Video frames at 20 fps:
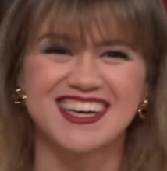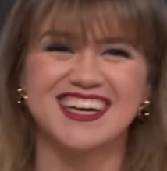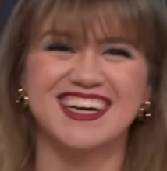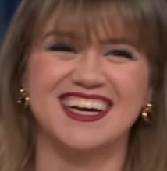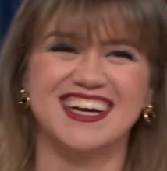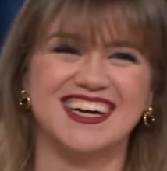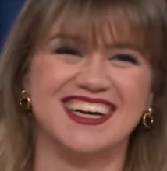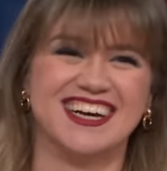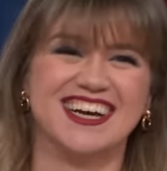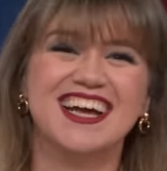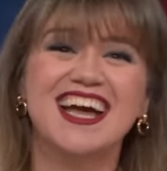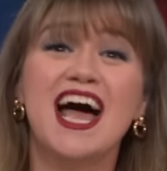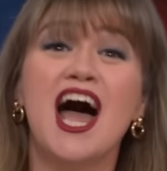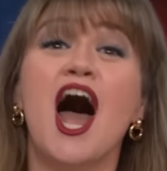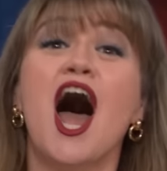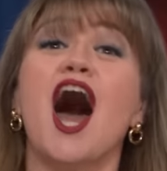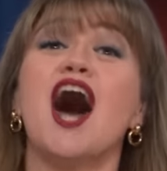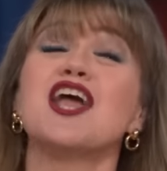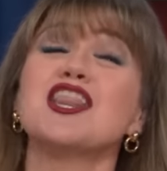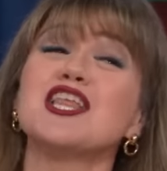
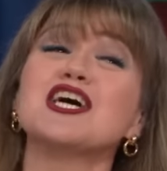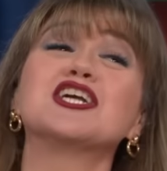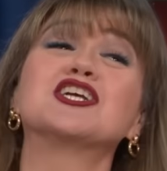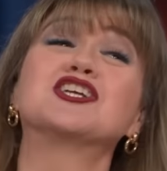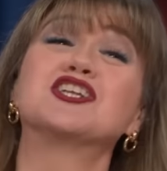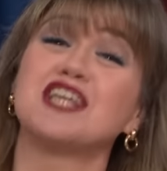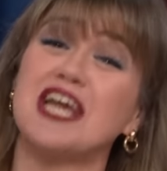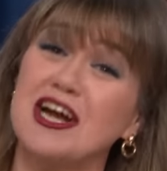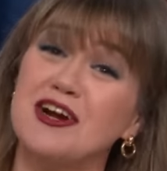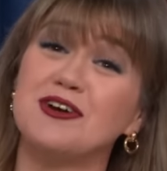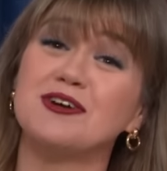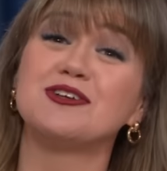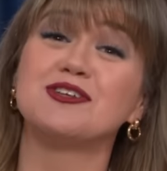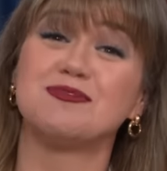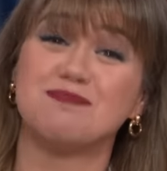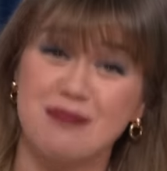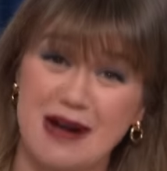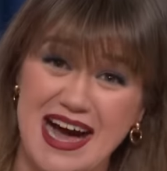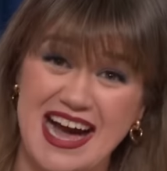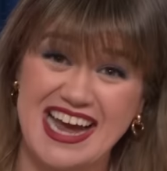Unless
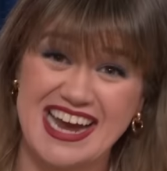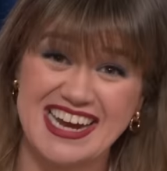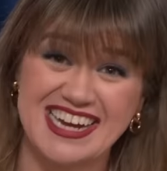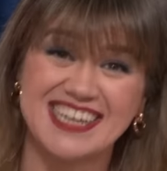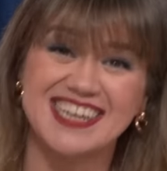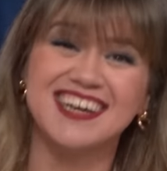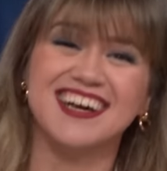Sheryl's buying.